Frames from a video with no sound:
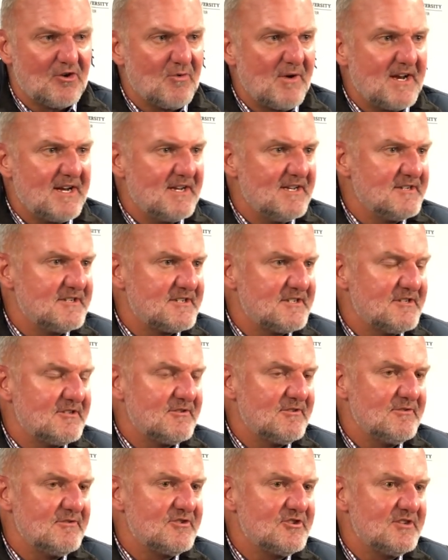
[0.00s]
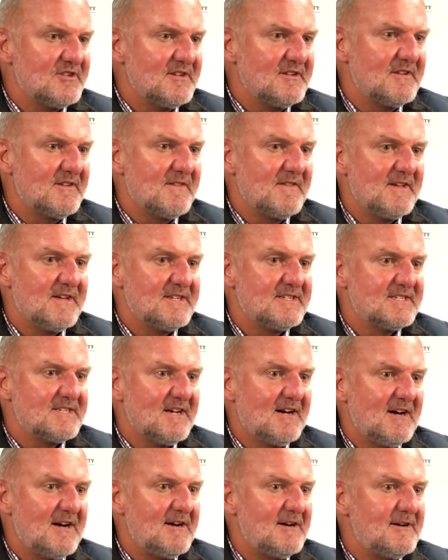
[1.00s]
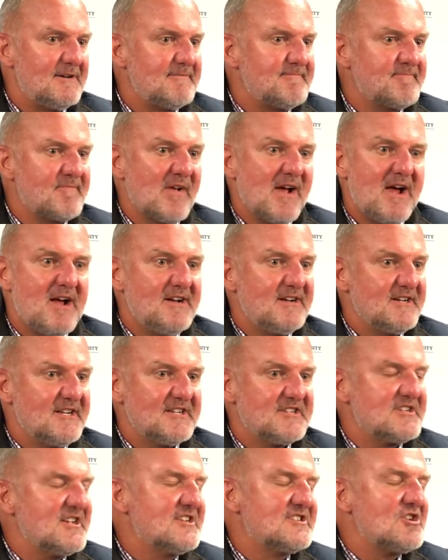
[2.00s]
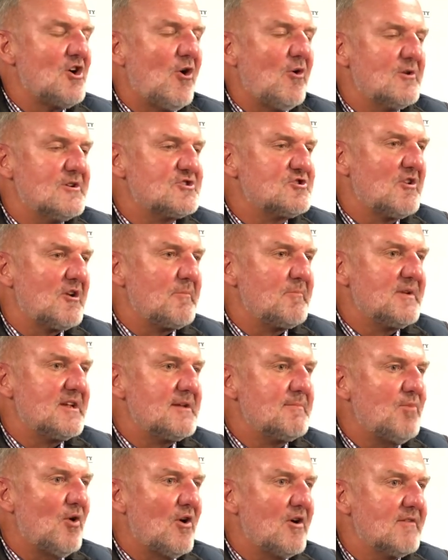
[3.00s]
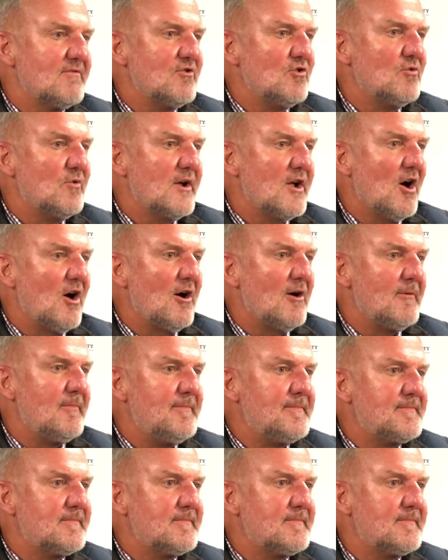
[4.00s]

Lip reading: great institution that it's always going to be part of who we are.